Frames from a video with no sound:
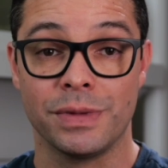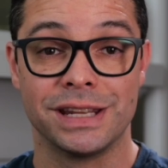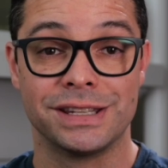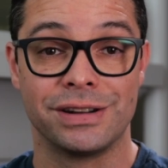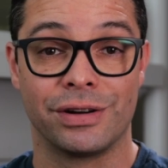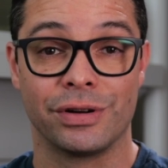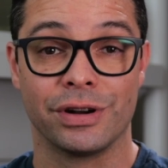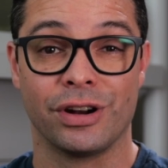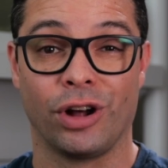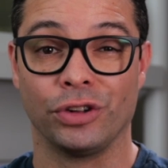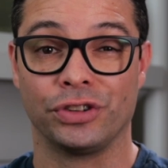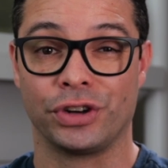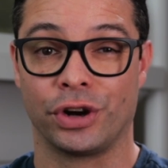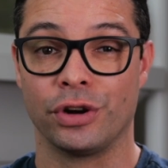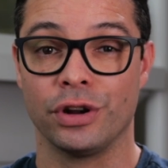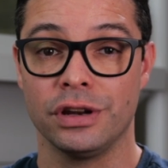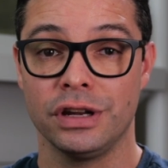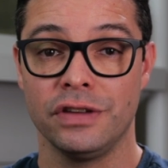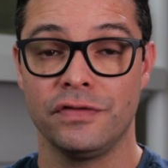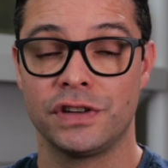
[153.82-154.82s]
is there an
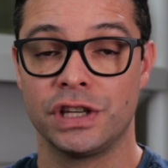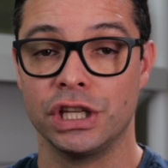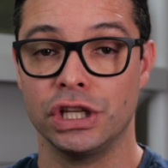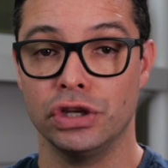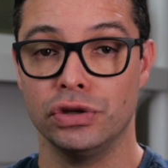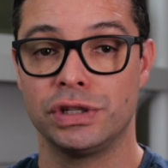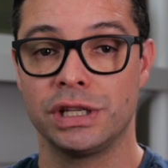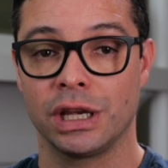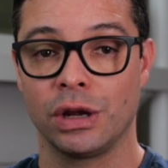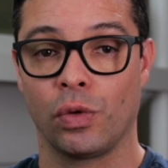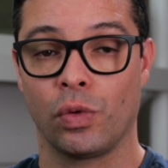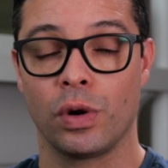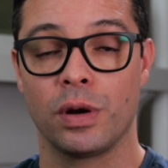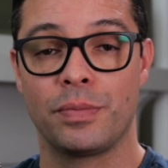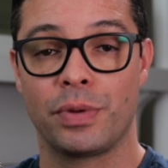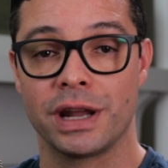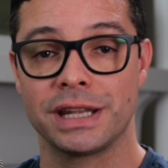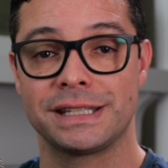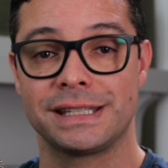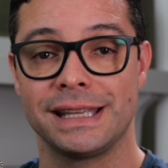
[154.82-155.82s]
alternative to using a
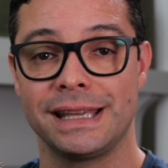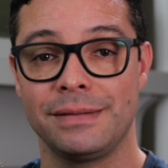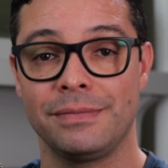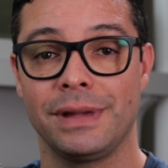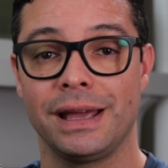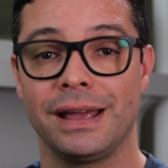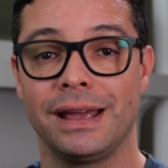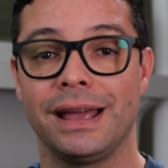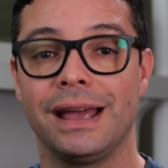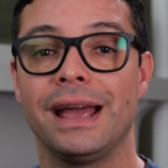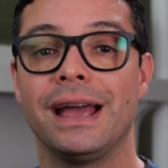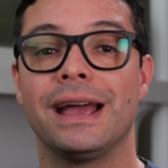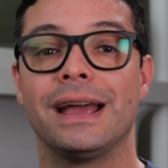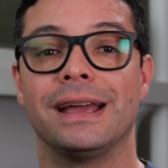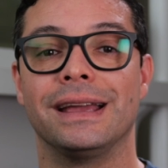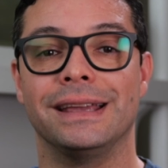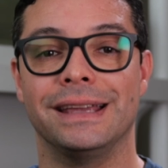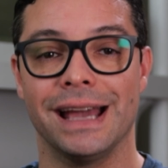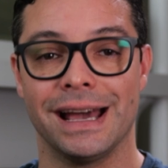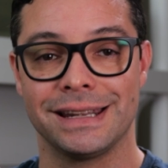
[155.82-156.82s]
WordPress theme?
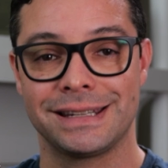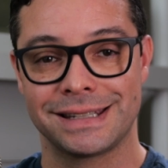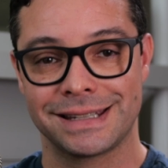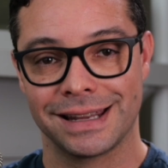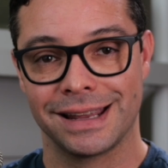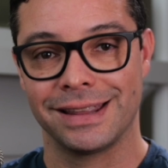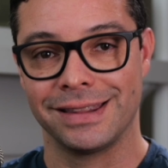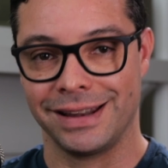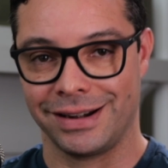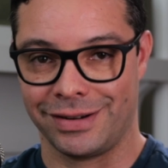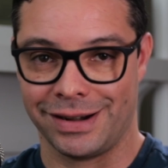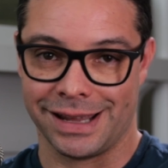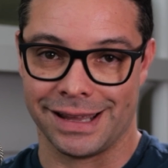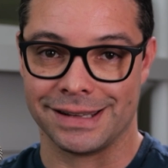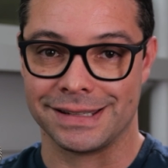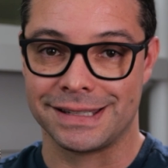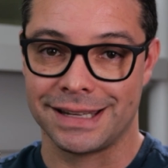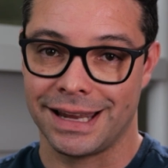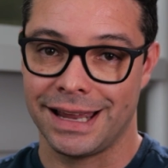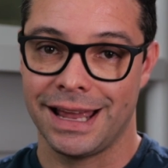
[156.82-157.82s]
Yes, there
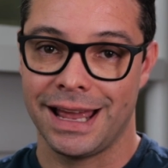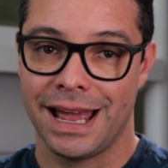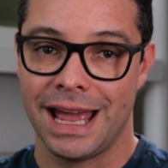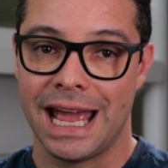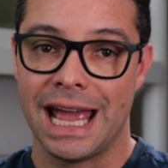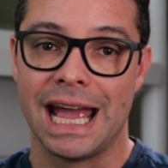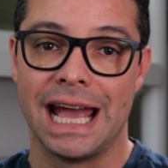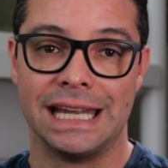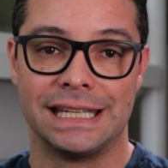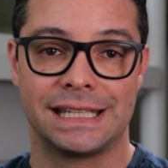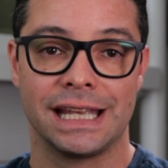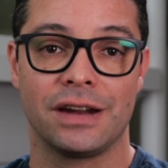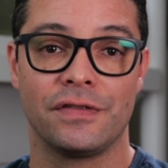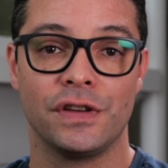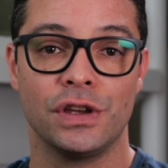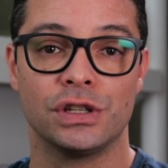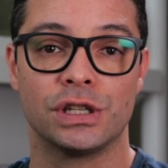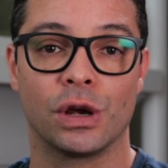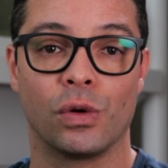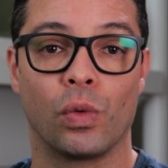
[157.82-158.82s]
is. Instead of
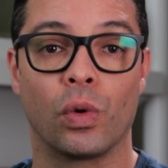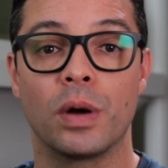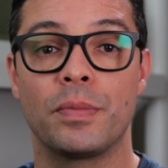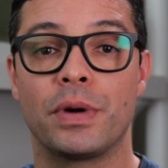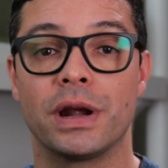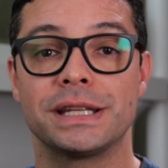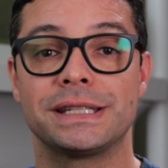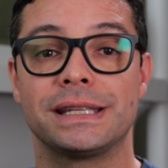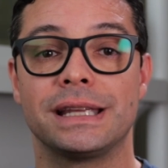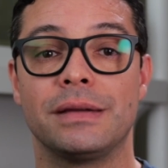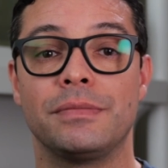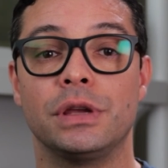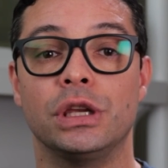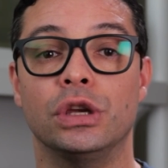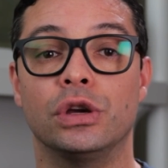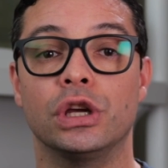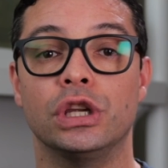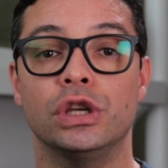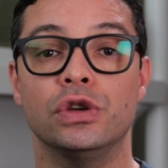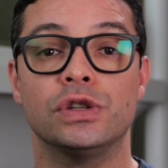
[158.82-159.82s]
using a WordPress theme,
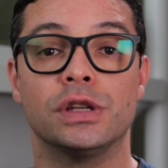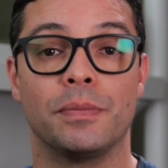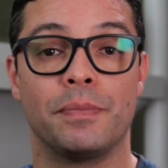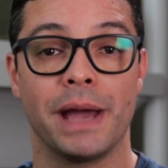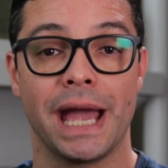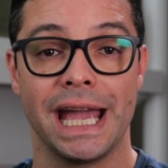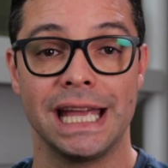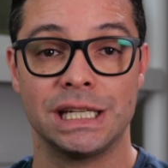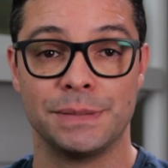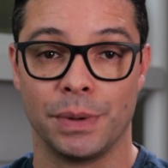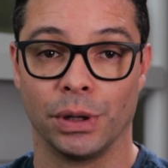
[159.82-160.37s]
you could use a page